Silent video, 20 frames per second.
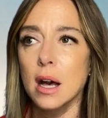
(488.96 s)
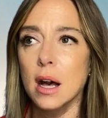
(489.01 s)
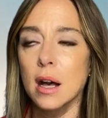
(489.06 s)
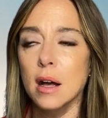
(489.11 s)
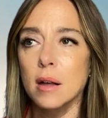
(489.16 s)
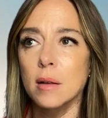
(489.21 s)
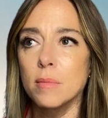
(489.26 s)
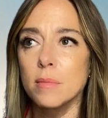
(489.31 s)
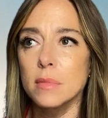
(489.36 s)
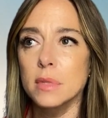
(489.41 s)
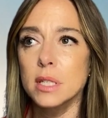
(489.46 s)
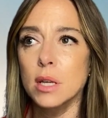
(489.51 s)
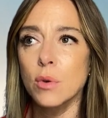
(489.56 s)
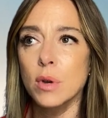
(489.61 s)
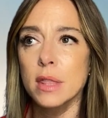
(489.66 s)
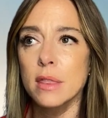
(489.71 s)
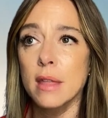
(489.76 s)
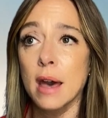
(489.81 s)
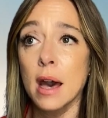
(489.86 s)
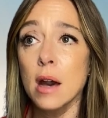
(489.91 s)
Um, so
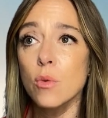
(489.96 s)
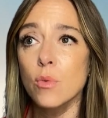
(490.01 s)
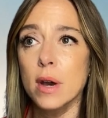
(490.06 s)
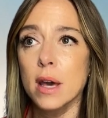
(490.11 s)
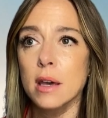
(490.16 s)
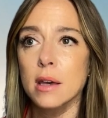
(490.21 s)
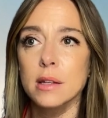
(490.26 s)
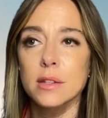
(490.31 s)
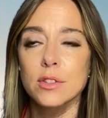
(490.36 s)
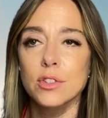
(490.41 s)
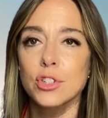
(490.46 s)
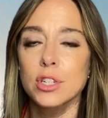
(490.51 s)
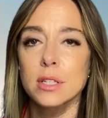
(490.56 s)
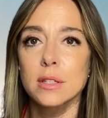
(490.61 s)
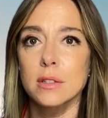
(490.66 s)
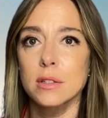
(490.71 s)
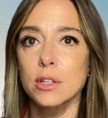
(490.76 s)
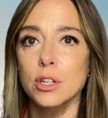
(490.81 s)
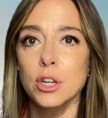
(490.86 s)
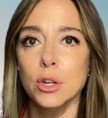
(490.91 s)
in that way, it's
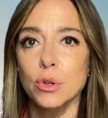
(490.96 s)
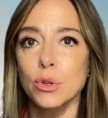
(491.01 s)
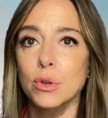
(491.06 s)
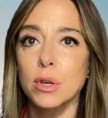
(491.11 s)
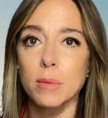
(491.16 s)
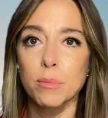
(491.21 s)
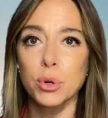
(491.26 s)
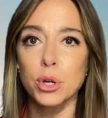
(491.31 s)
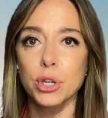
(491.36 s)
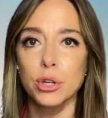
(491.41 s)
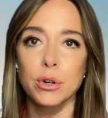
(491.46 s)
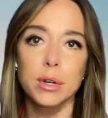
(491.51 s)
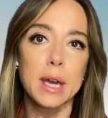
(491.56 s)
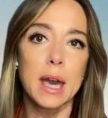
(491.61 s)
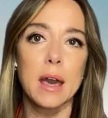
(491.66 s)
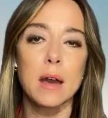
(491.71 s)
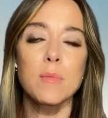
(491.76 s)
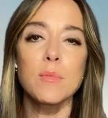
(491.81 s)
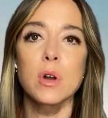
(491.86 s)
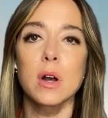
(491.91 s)
just, you know, you can put your
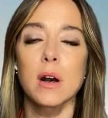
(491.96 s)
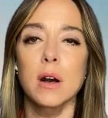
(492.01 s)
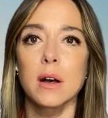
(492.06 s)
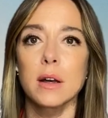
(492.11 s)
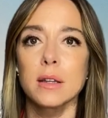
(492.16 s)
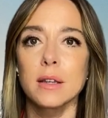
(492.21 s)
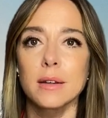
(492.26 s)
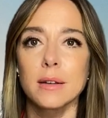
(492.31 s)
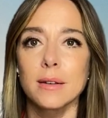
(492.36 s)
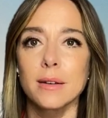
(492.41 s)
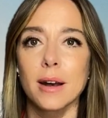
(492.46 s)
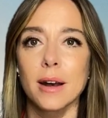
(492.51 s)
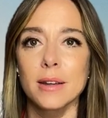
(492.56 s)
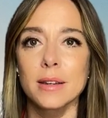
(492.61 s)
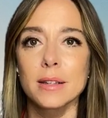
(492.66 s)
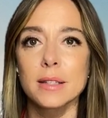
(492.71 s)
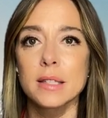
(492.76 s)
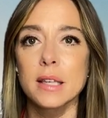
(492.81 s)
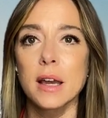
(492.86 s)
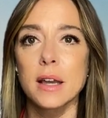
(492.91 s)
camera on a
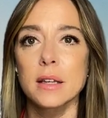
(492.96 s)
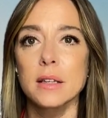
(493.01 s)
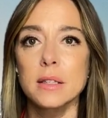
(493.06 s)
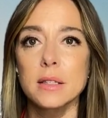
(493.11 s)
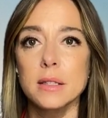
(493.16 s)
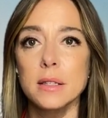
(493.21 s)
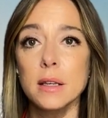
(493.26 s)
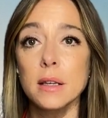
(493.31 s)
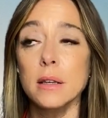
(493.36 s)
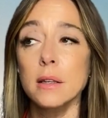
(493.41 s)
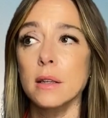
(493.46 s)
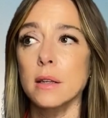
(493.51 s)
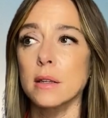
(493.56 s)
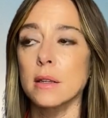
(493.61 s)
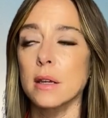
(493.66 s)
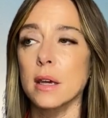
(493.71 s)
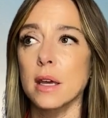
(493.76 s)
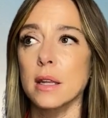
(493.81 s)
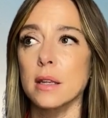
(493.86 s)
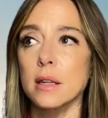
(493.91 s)
on a signed scene
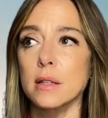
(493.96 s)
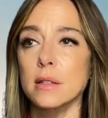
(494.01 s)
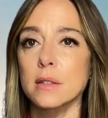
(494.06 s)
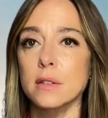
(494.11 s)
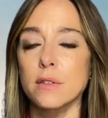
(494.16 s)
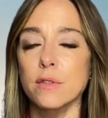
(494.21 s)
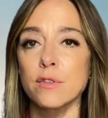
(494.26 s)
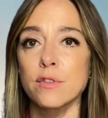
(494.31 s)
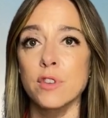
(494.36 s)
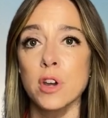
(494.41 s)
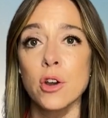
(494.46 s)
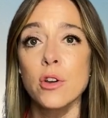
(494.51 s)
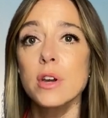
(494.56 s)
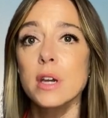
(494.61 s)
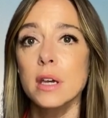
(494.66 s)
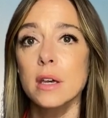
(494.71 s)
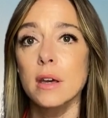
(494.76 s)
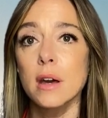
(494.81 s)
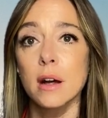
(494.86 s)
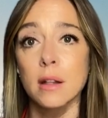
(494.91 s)
and, and it's very